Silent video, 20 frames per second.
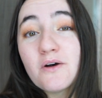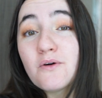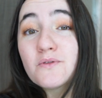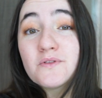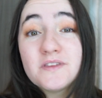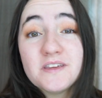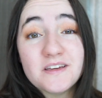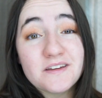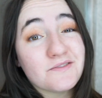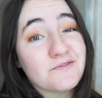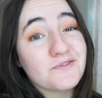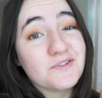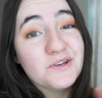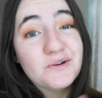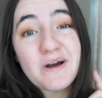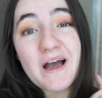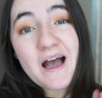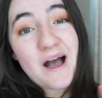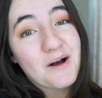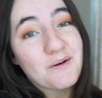only a
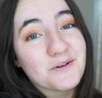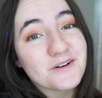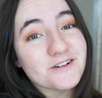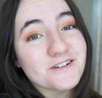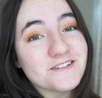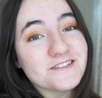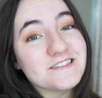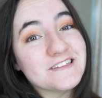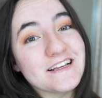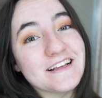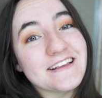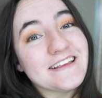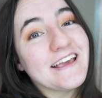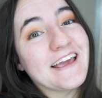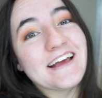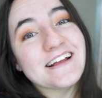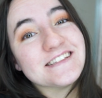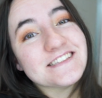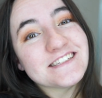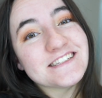few hours in
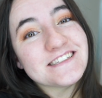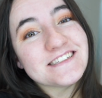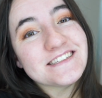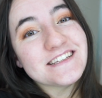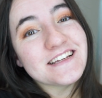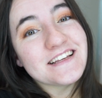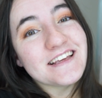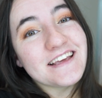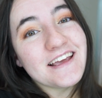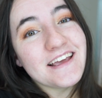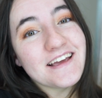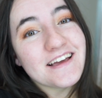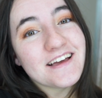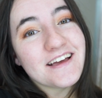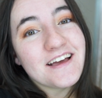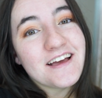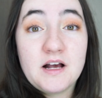Kansas City.